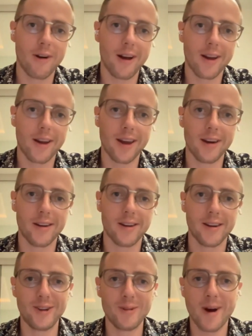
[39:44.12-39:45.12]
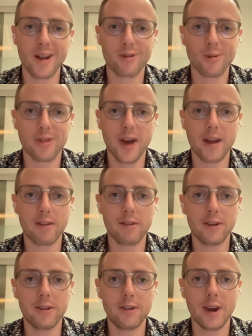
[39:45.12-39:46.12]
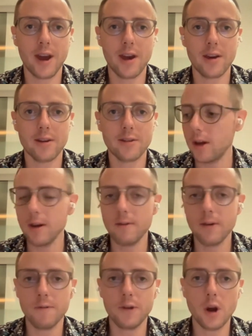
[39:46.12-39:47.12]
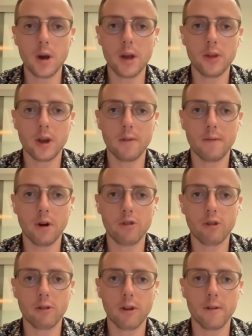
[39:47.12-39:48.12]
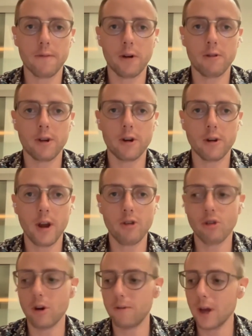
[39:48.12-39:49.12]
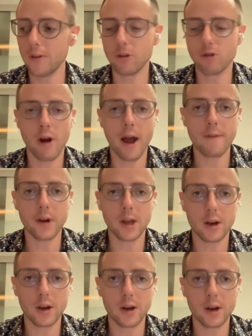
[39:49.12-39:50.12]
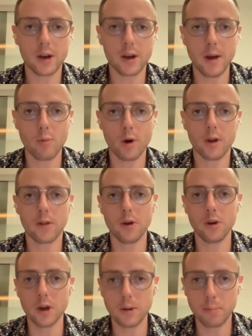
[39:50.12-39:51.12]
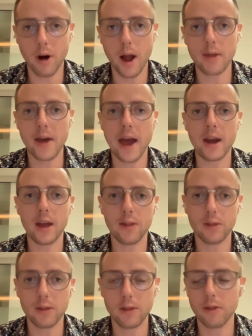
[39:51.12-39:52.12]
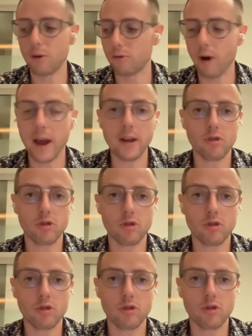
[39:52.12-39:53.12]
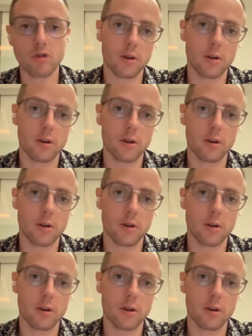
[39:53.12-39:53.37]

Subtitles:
I can't do much with that CTA. Even if you don't get the conversions on the first iteration, if you get the traffic and develop the framework, then you can apply that in the right direction.